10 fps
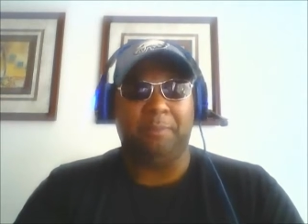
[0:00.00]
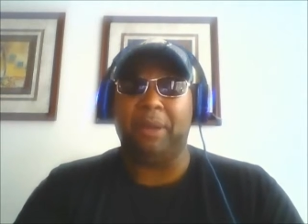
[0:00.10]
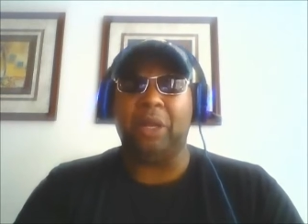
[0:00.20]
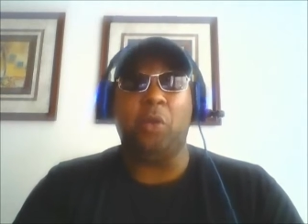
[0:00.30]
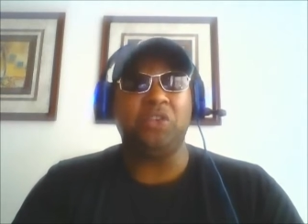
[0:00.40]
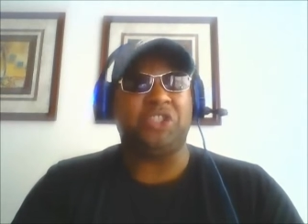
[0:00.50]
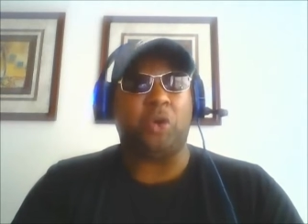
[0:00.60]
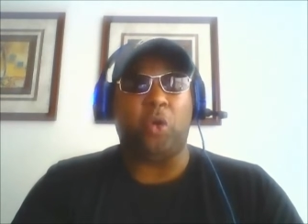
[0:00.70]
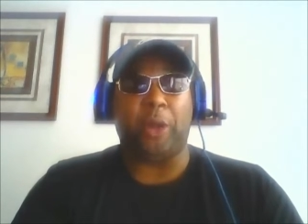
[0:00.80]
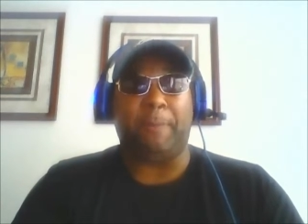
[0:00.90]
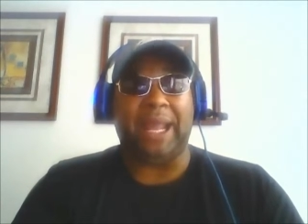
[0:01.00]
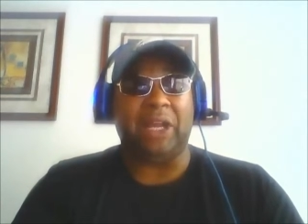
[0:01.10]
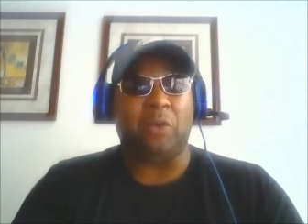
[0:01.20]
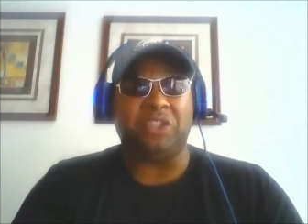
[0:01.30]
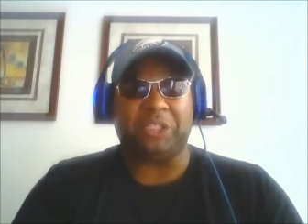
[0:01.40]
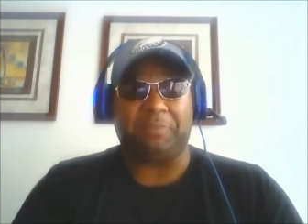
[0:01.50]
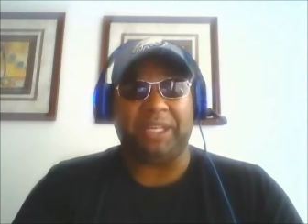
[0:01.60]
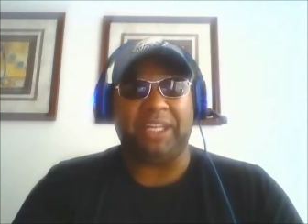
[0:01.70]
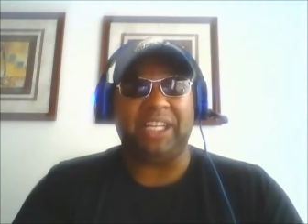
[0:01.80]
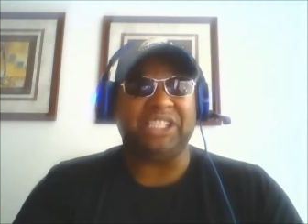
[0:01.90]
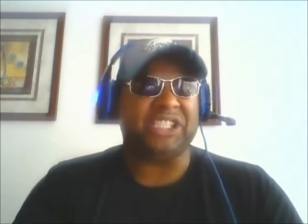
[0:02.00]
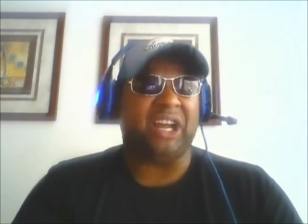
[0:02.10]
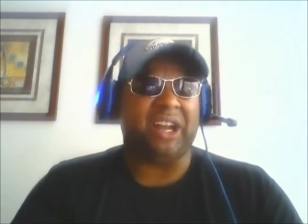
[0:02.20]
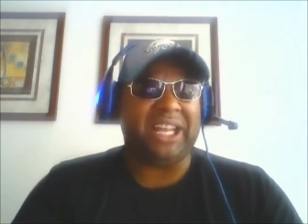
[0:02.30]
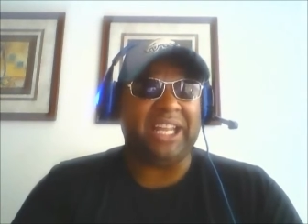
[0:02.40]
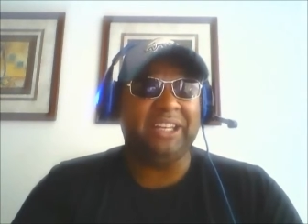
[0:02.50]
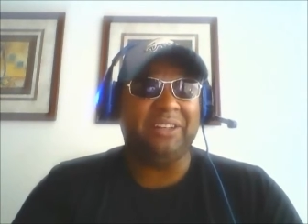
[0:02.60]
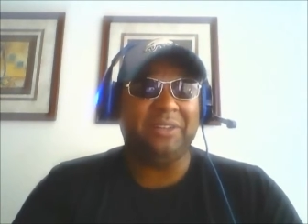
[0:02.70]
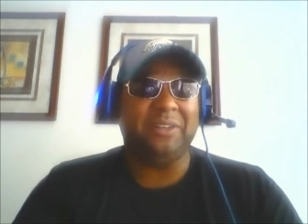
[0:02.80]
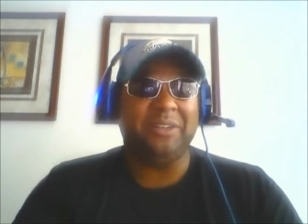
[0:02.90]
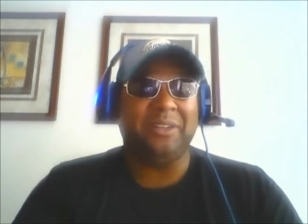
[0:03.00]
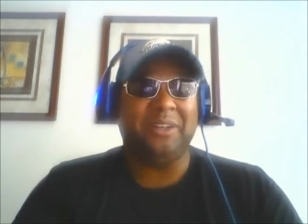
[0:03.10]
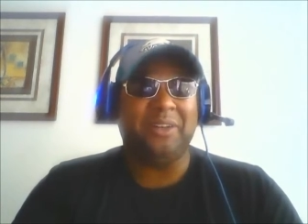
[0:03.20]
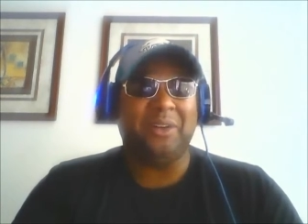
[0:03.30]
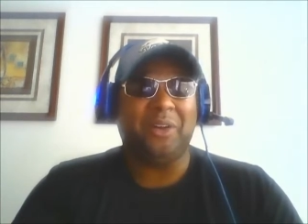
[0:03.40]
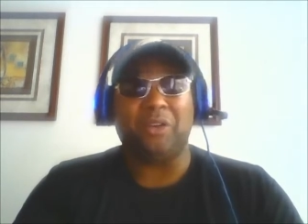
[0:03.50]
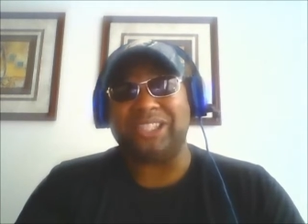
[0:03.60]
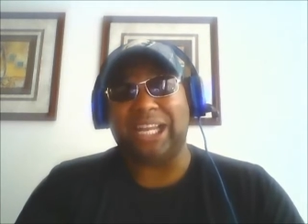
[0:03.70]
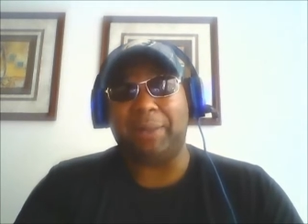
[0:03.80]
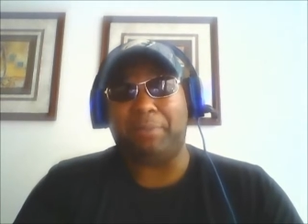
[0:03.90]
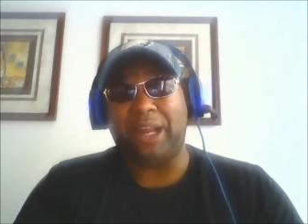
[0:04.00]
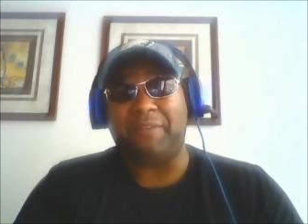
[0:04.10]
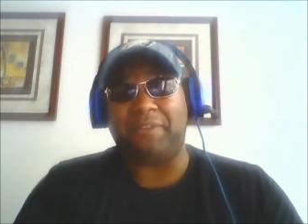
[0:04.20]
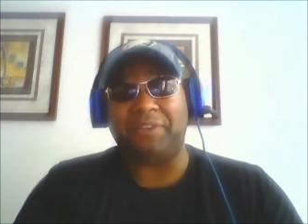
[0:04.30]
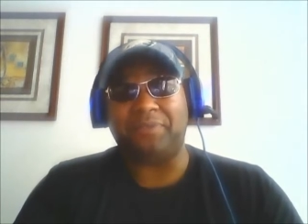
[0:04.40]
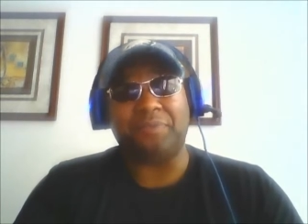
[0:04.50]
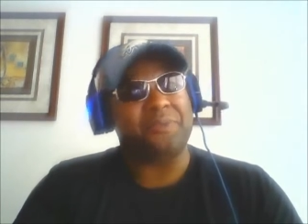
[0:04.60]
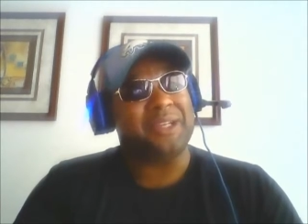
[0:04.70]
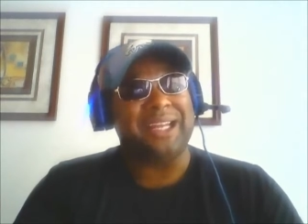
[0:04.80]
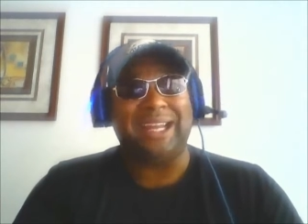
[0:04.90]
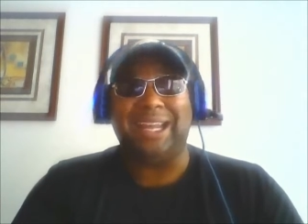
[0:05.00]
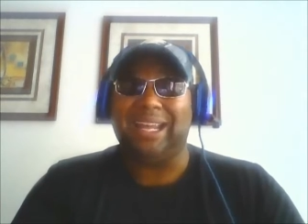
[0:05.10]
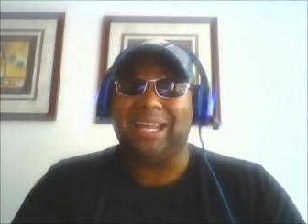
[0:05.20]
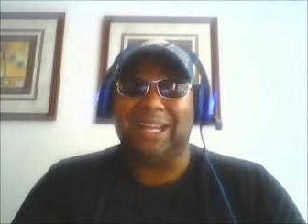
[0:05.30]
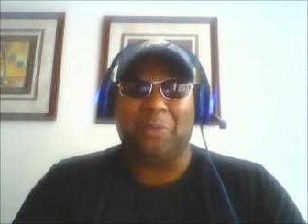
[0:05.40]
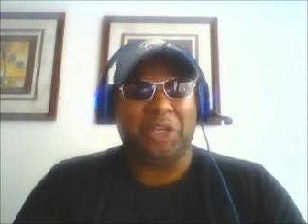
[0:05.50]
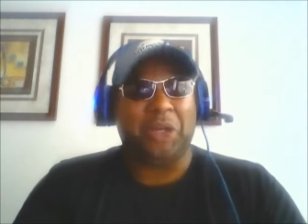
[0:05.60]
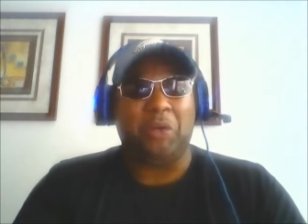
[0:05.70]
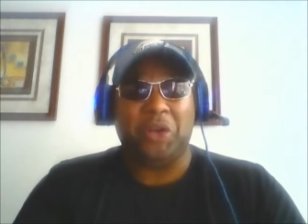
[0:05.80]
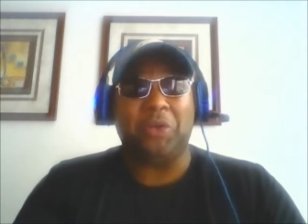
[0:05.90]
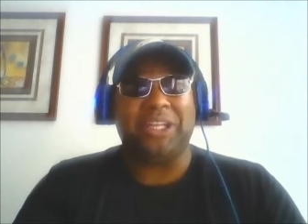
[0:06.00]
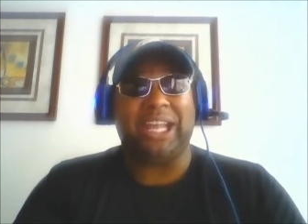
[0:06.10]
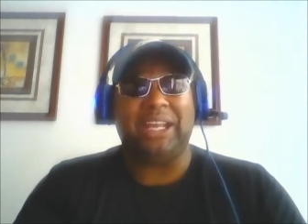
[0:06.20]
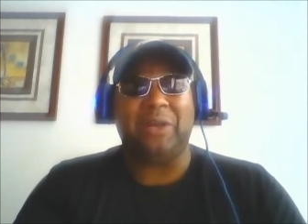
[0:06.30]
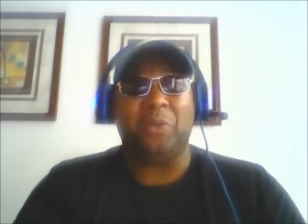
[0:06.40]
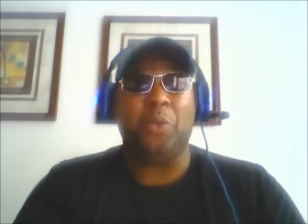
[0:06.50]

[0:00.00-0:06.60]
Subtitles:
But who's the quarterback going to be? Sean Hill or Sam Bradford? We don't know yet.